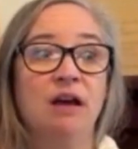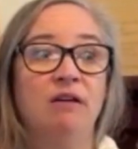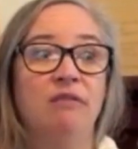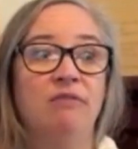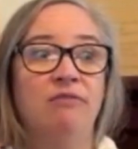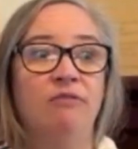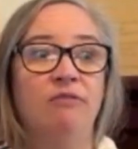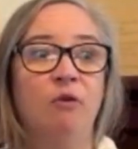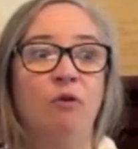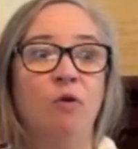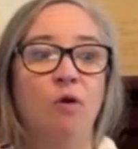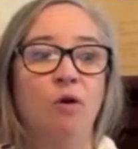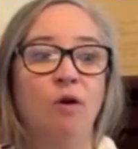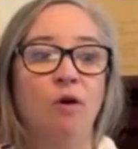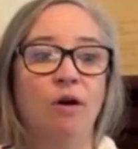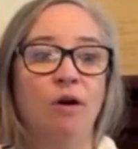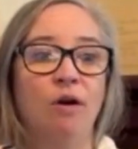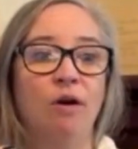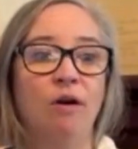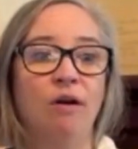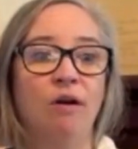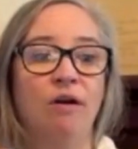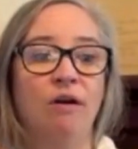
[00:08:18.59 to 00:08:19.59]

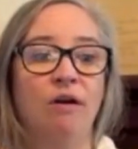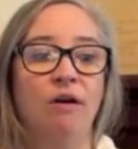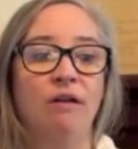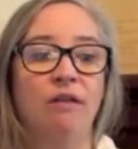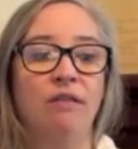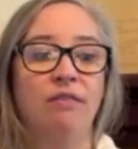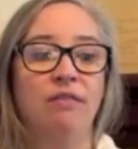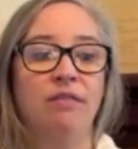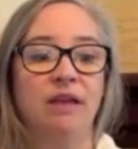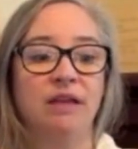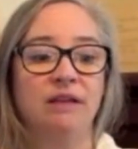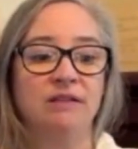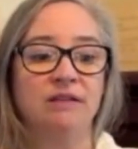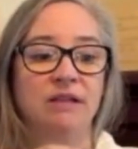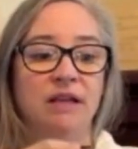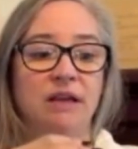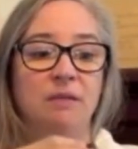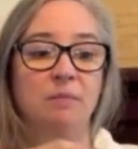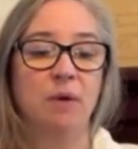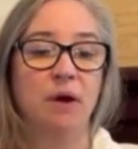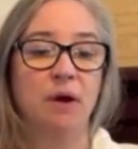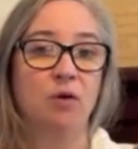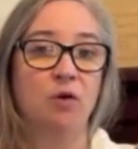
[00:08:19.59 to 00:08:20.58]
for things
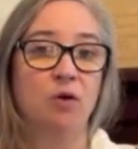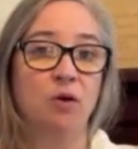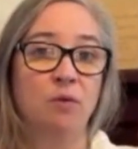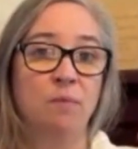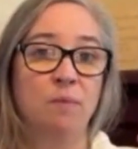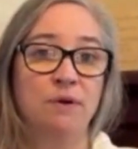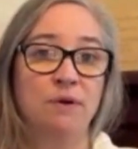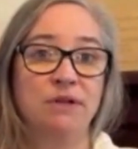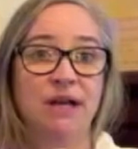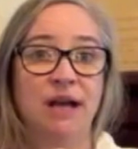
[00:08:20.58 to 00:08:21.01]
like my corporate